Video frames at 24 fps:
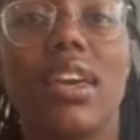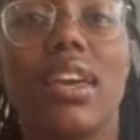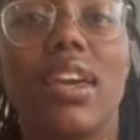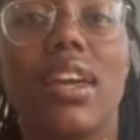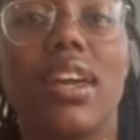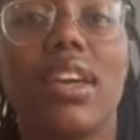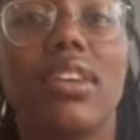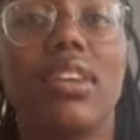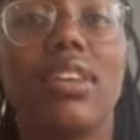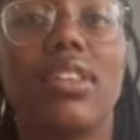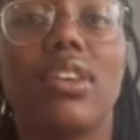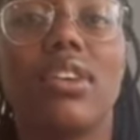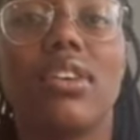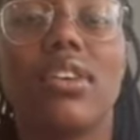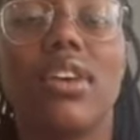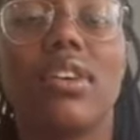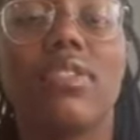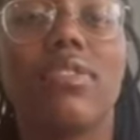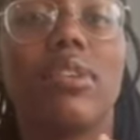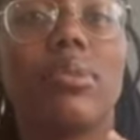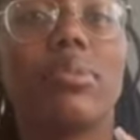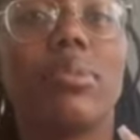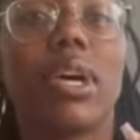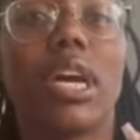you know,
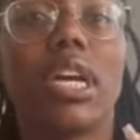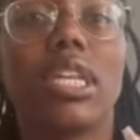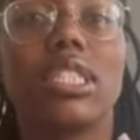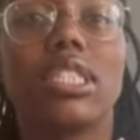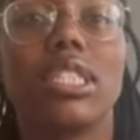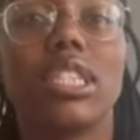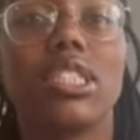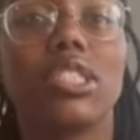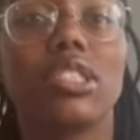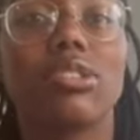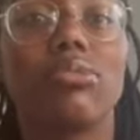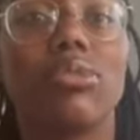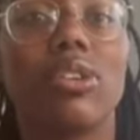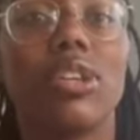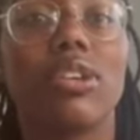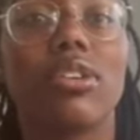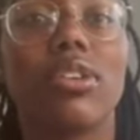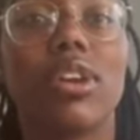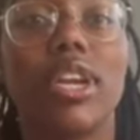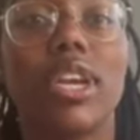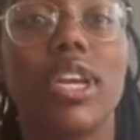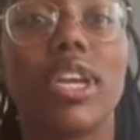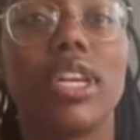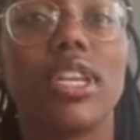if I'm not done with
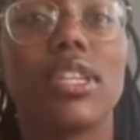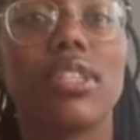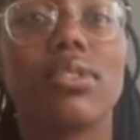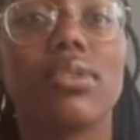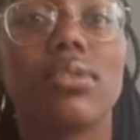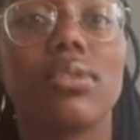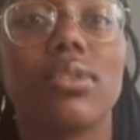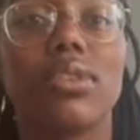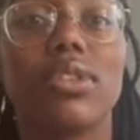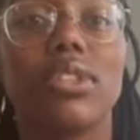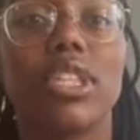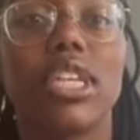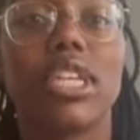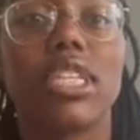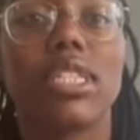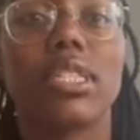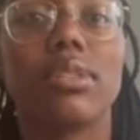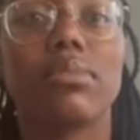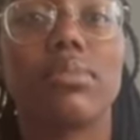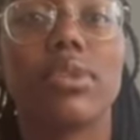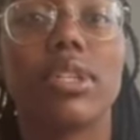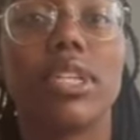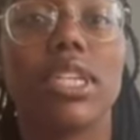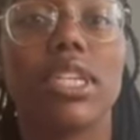grades or
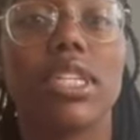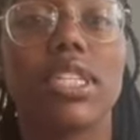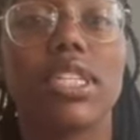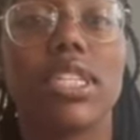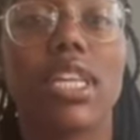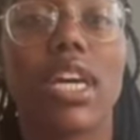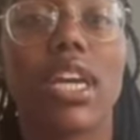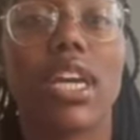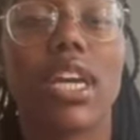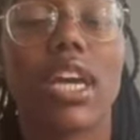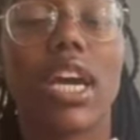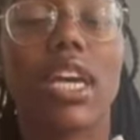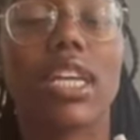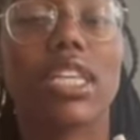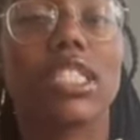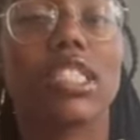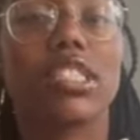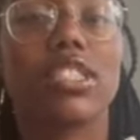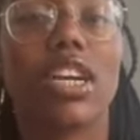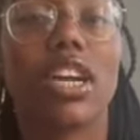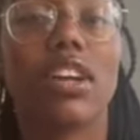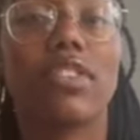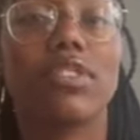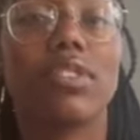lesson plans, like, I
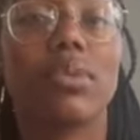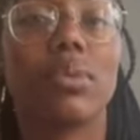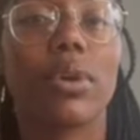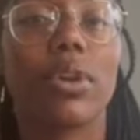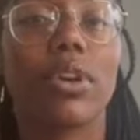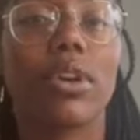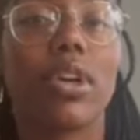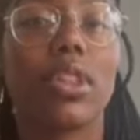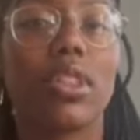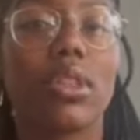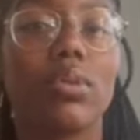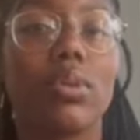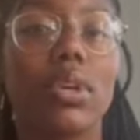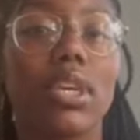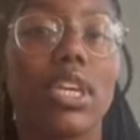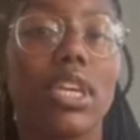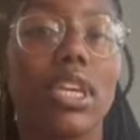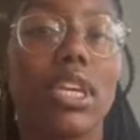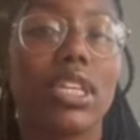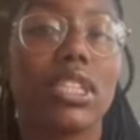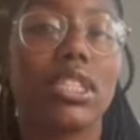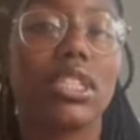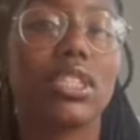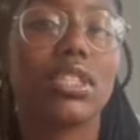still have to work on the
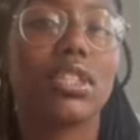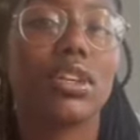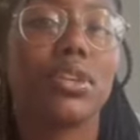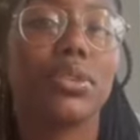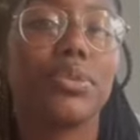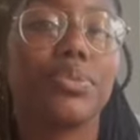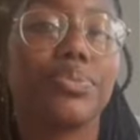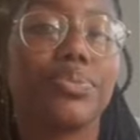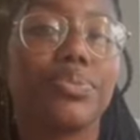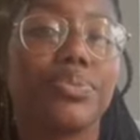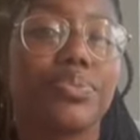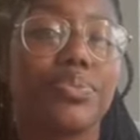weekend. So